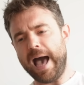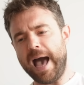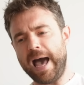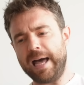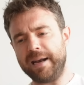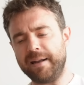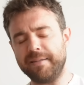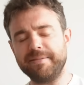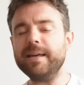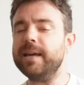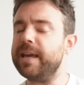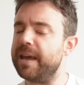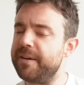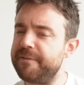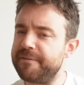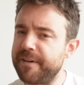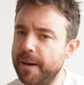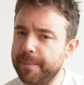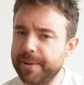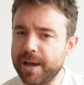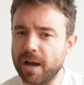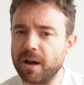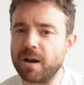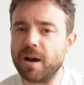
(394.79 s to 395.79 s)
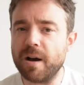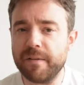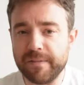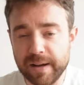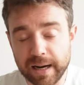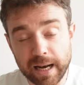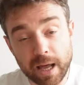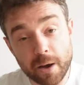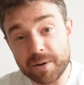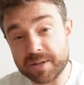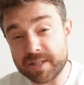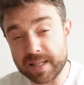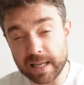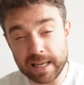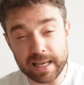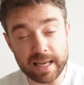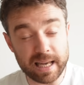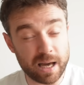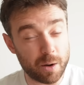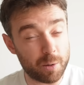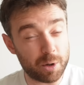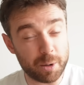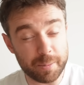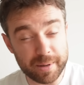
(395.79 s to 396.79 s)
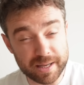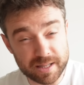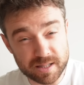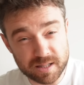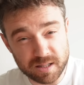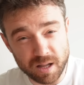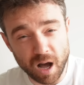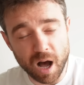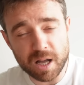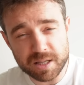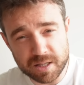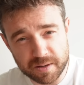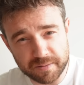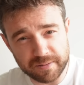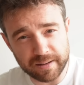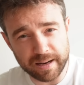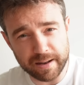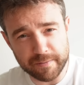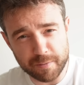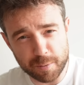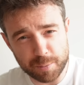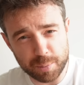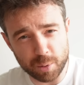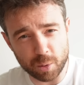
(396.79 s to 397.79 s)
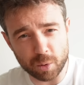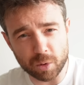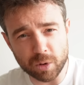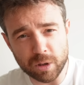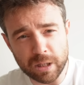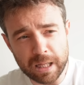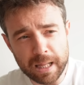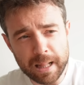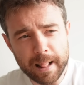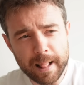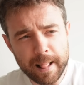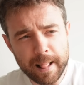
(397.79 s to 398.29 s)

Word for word: And I think if Fabio Carvalho is thinking, I want to be a starter for Liverpool,